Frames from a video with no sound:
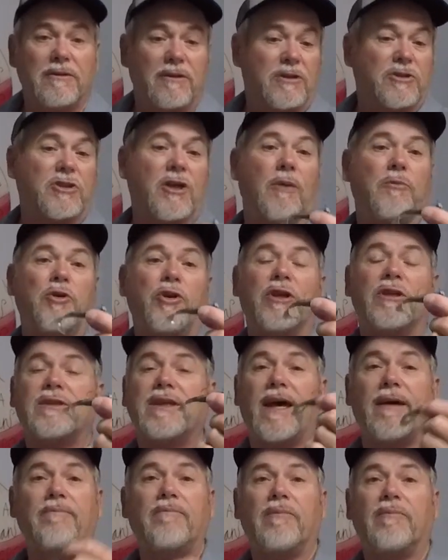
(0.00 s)
Some of you just
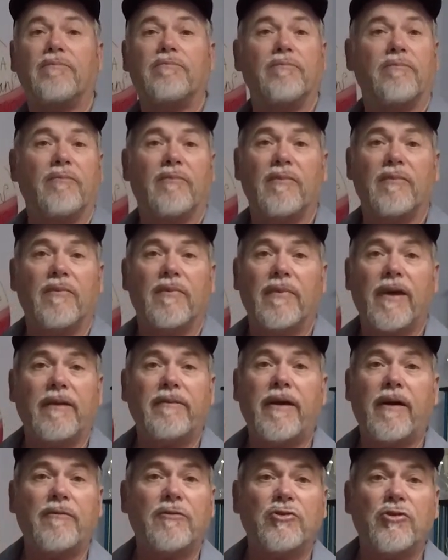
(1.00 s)
have
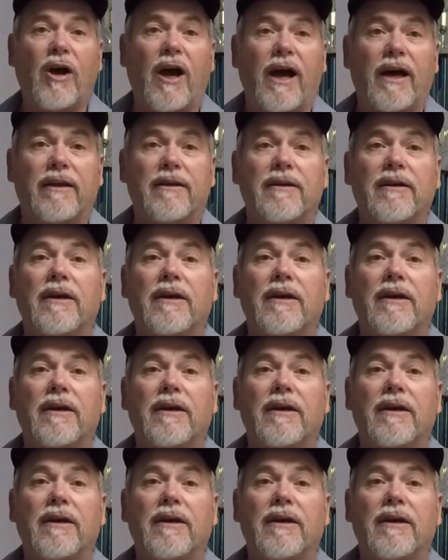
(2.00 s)
never tried.